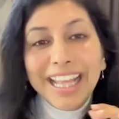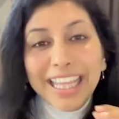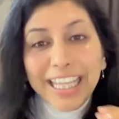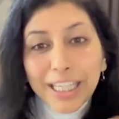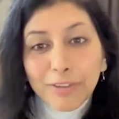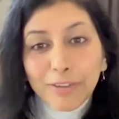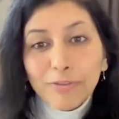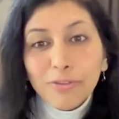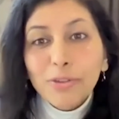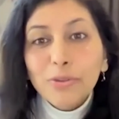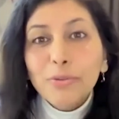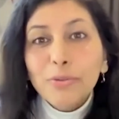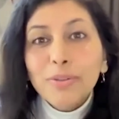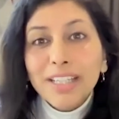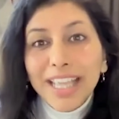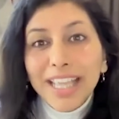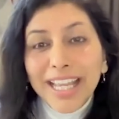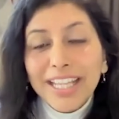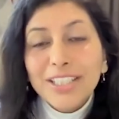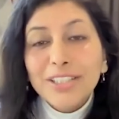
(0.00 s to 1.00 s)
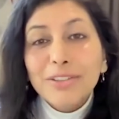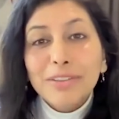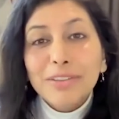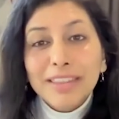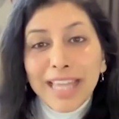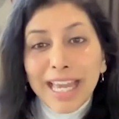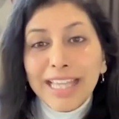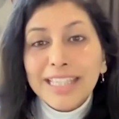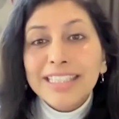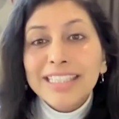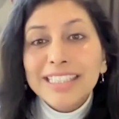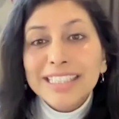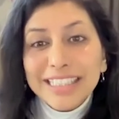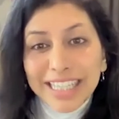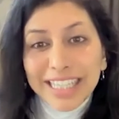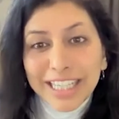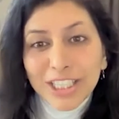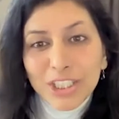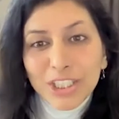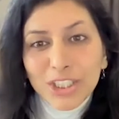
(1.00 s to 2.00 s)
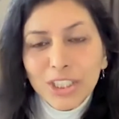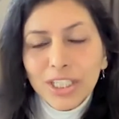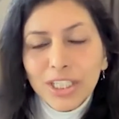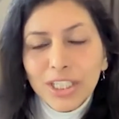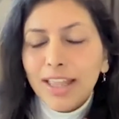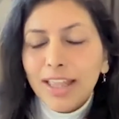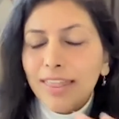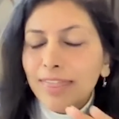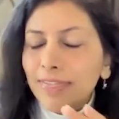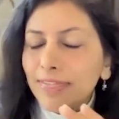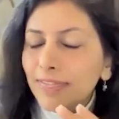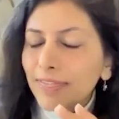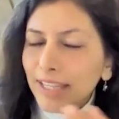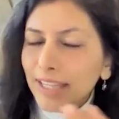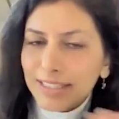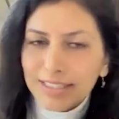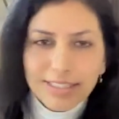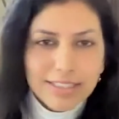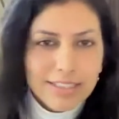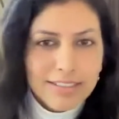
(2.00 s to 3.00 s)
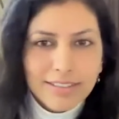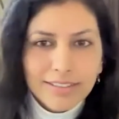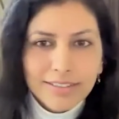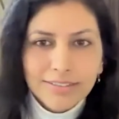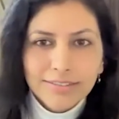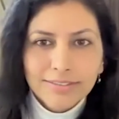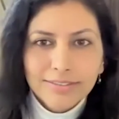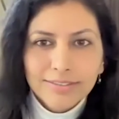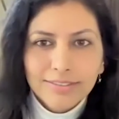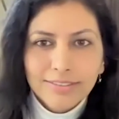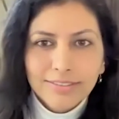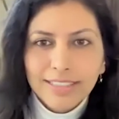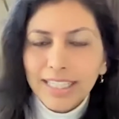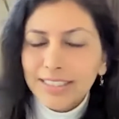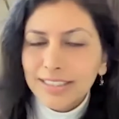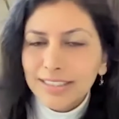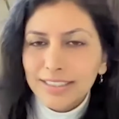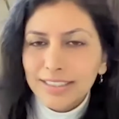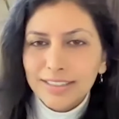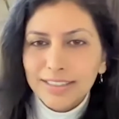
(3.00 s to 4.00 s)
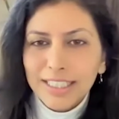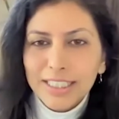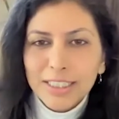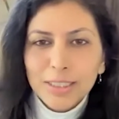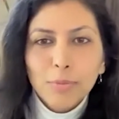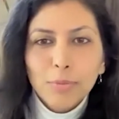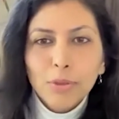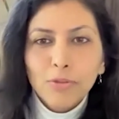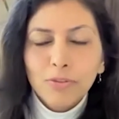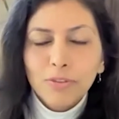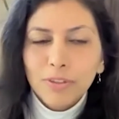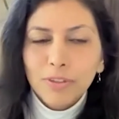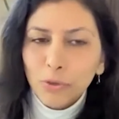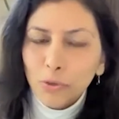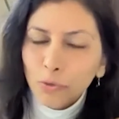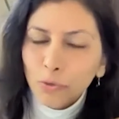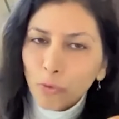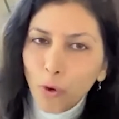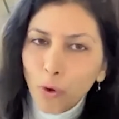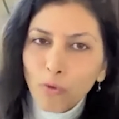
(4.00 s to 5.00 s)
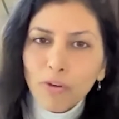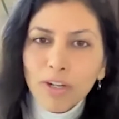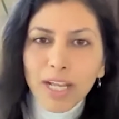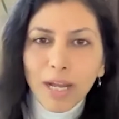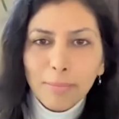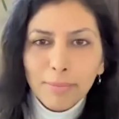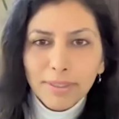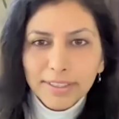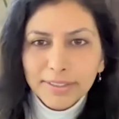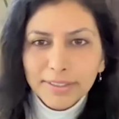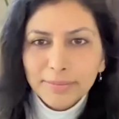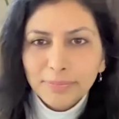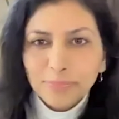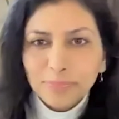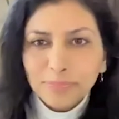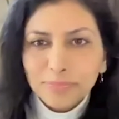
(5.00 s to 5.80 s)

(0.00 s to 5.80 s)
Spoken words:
If you get to that stage, that's it. That's it. That's beautiful. You've overcome it.